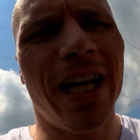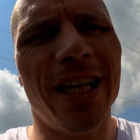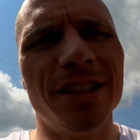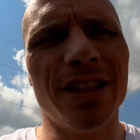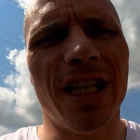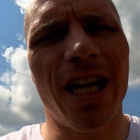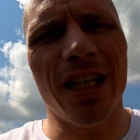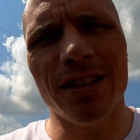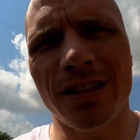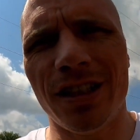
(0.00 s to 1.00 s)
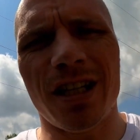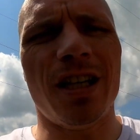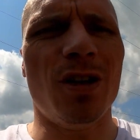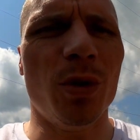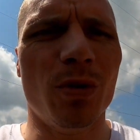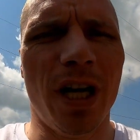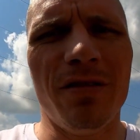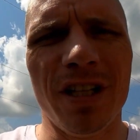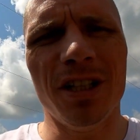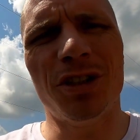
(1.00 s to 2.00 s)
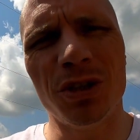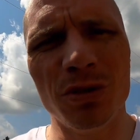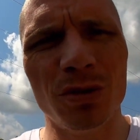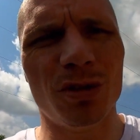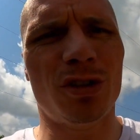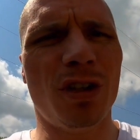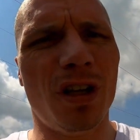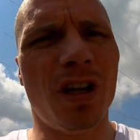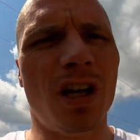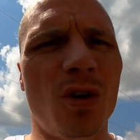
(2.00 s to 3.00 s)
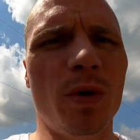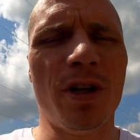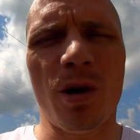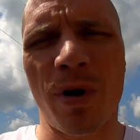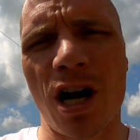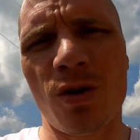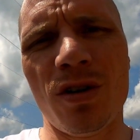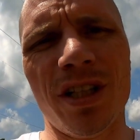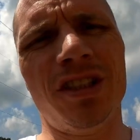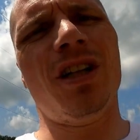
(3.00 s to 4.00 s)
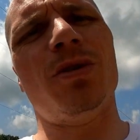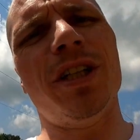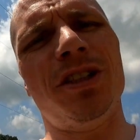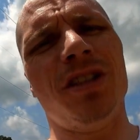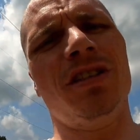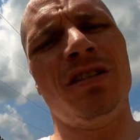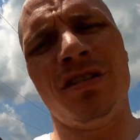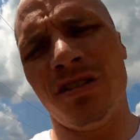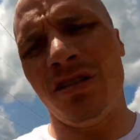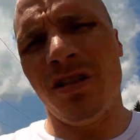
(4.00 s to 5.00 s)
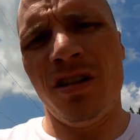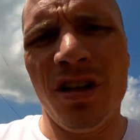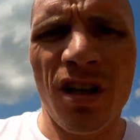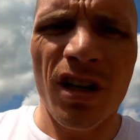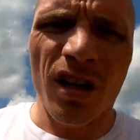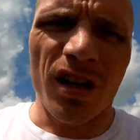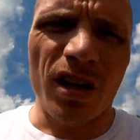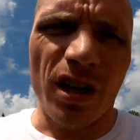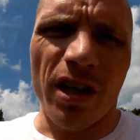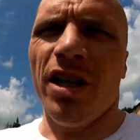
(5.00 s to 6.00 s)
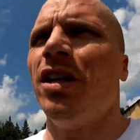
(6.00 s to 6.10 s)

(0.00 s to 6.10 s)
that engine, guys, we were having issues with our power and acceleration. And